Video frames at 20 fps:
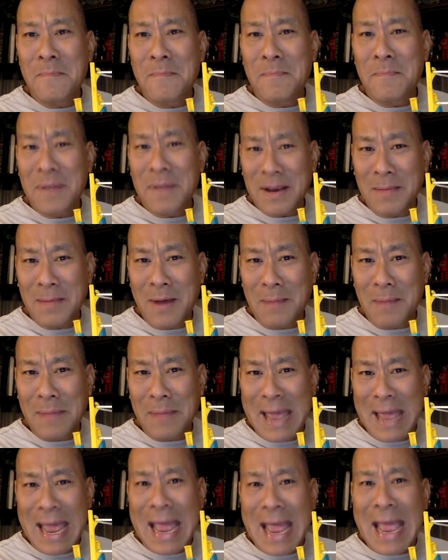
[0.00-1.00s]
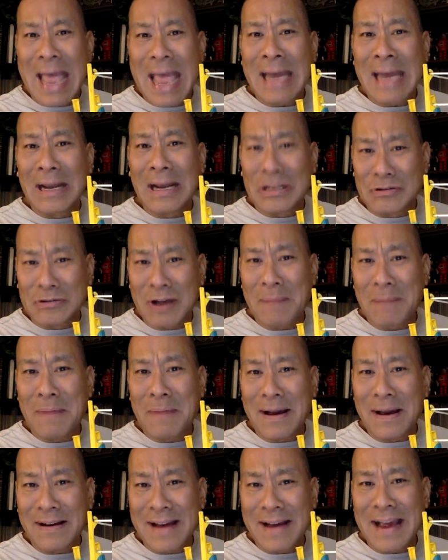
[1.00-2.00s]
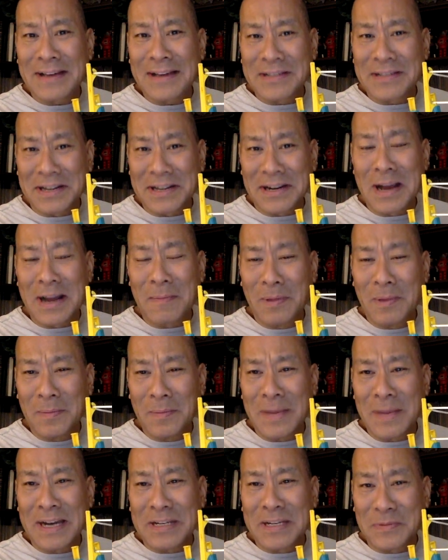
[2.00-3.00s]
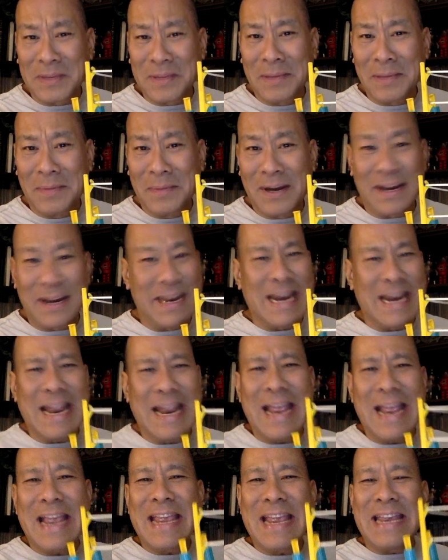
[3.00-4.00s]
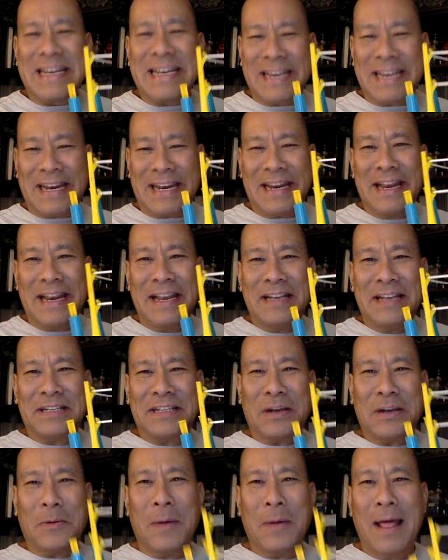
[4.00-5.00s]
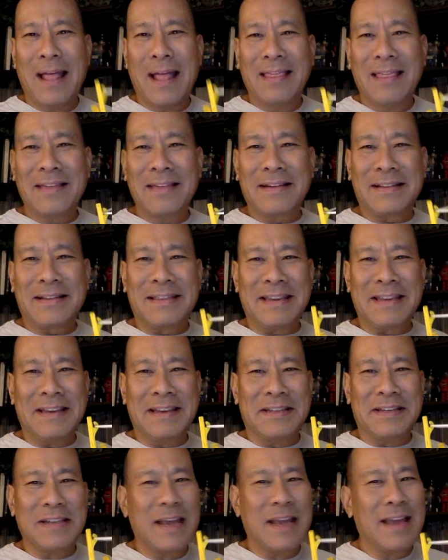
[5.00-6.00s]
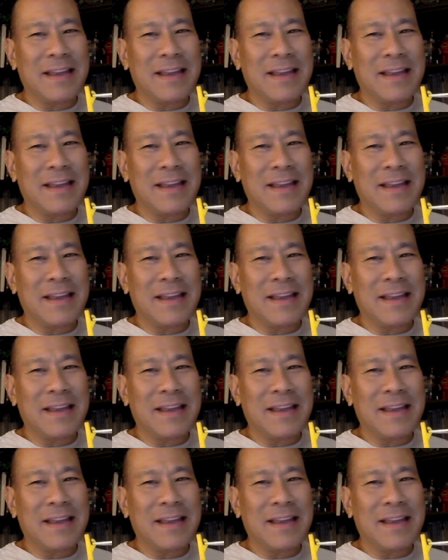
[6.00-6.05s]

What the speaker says: pick them up and I'll drop by your house in a couple of minutes with the money." And he did it. So look at these.